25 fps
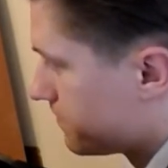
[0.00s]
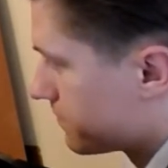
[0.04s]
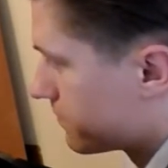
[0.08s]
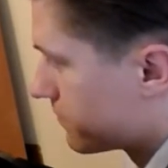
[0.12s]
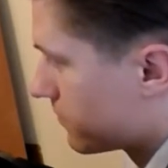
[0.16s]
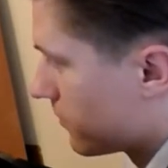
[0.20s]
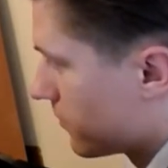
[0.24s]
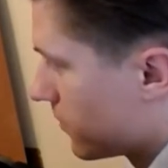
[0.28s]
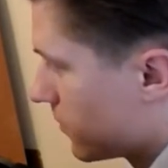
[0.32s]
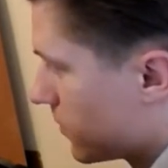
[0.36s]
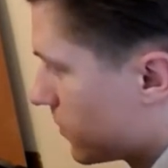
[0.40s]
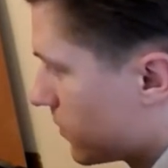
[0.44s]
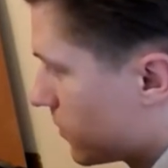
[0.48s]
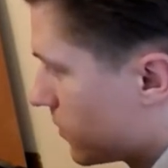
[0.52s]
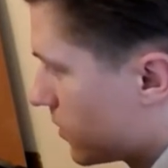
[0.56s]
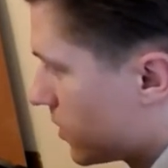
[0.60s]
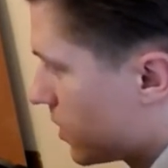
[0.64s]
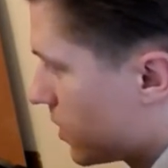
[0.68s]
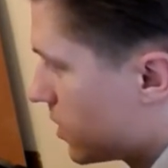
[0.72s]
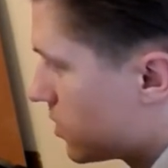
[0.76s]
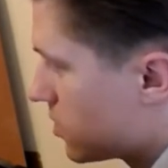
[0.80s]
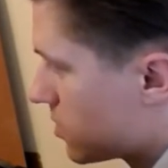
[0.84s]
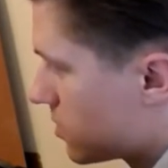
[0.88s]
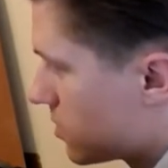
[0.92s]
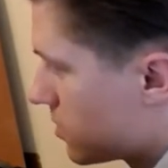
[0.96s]
Really?
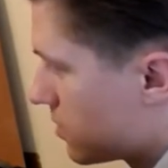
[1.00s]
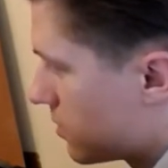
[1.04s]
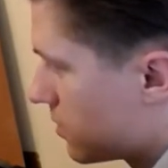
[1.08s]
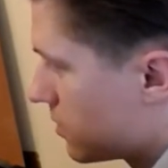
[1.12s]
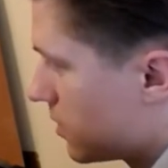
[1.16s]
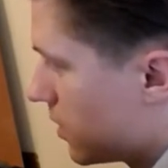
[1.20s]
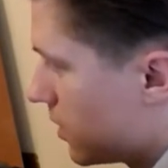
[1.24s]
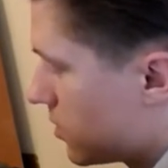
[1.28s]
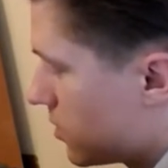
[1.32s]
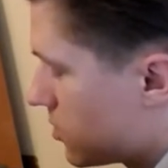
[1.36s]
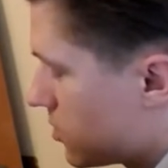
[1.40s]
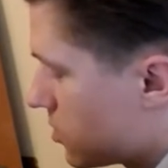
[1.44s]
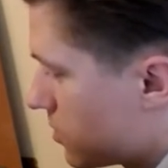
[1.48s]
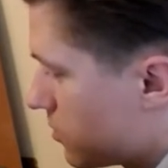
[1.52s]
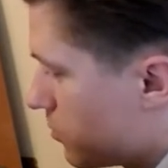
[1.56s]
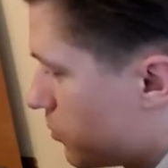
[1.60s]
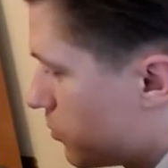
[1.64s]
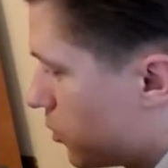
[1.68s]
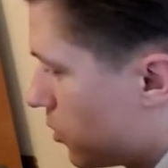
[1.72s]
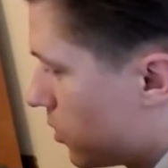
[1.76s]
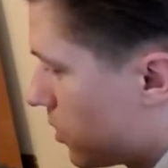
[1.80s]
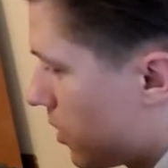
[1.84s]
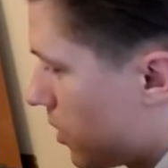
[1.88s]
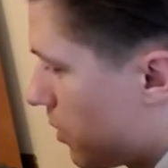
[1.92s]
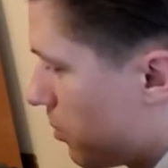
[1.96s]
They just they just
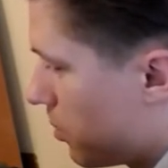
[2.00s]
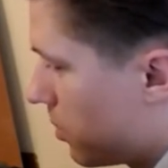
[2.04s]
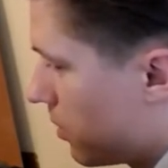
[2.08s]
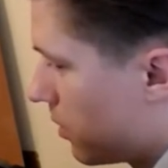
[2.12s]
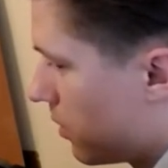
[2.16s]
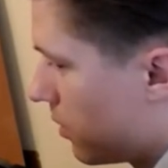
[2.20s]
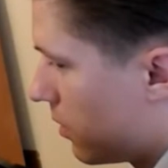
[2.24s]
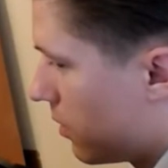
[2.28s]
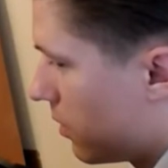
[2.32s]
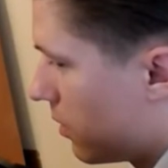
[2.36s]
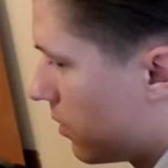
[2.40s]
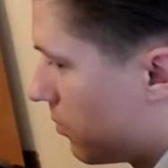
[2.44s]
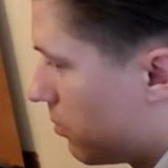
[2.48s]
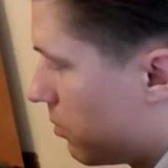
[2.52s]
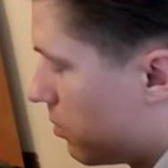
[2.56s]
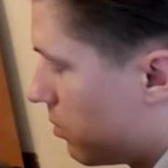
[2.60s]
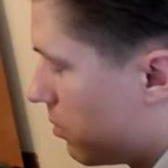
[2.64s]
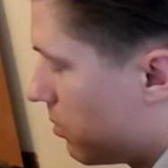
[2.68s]
put up a,